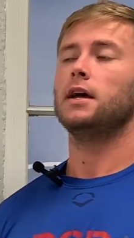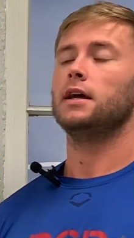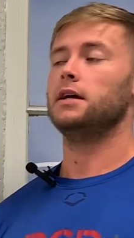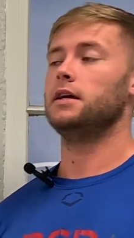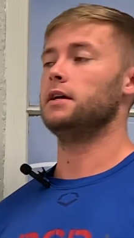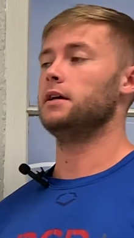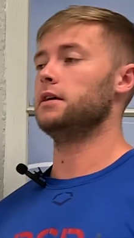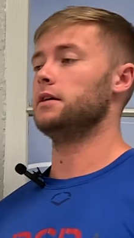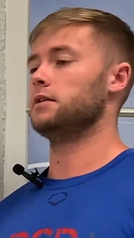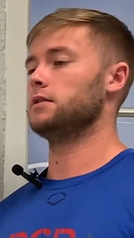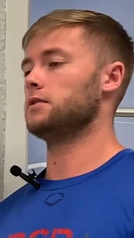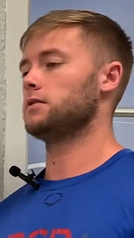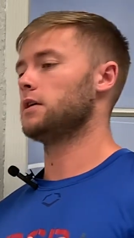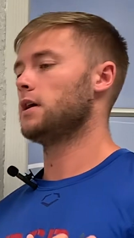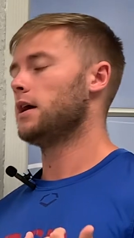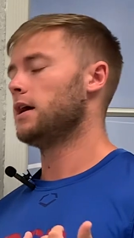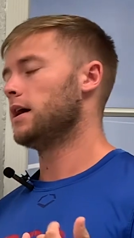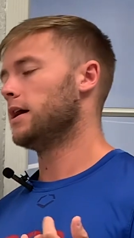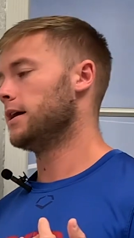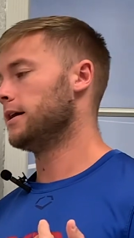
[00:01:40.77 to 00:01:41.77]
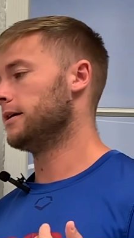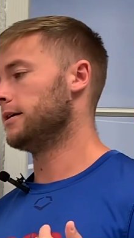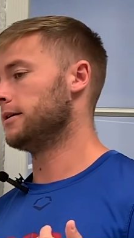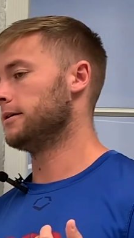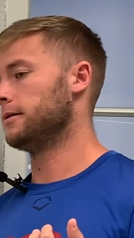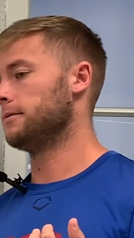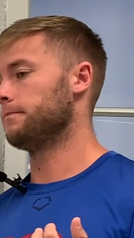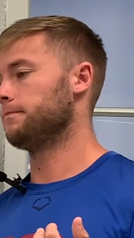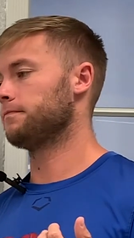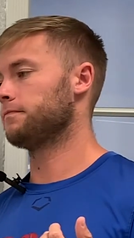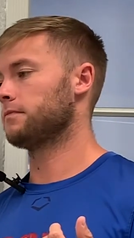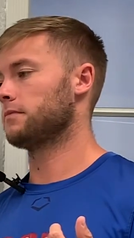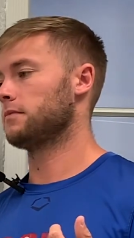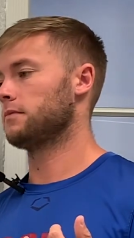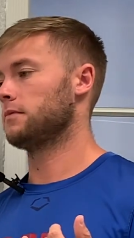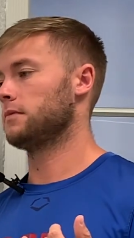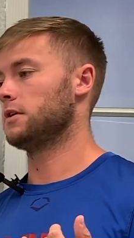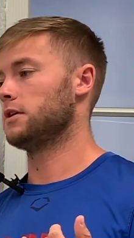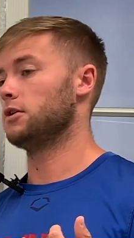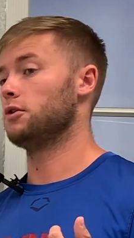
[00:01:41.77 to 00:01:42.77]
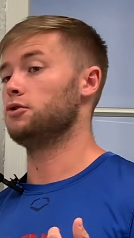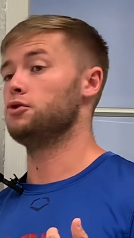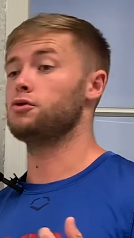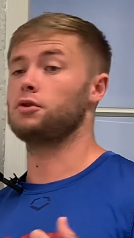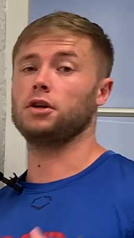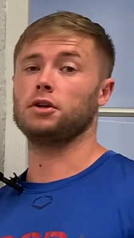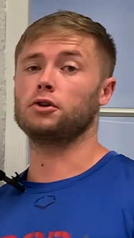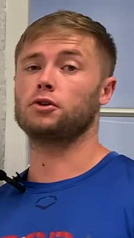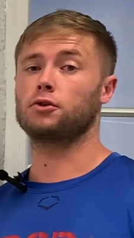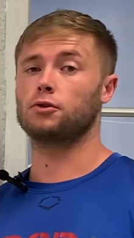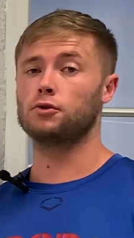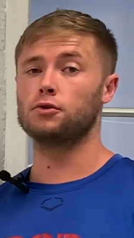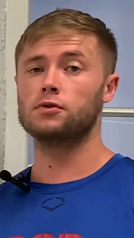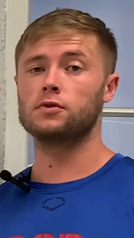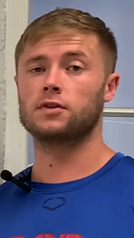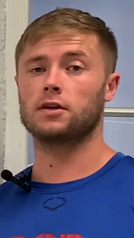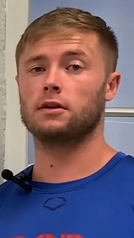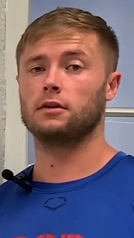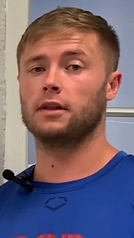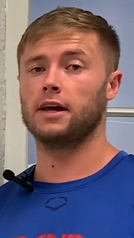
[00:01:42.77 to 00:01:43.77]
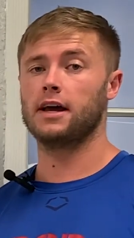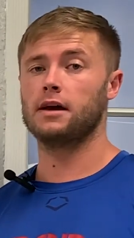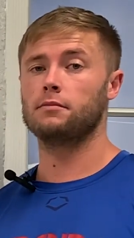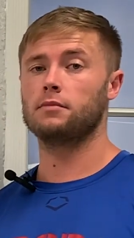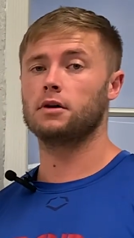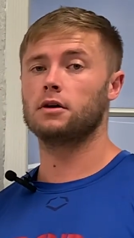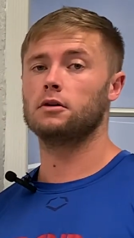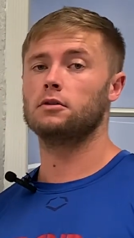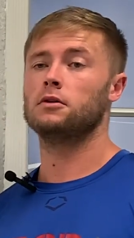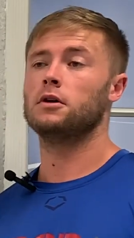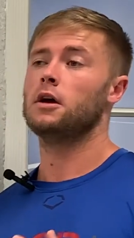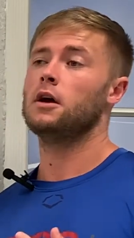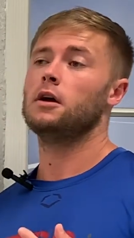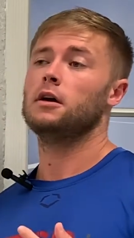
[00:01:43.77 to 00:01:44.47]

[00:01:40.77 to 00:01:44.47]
is, you can cruise in a Lambo.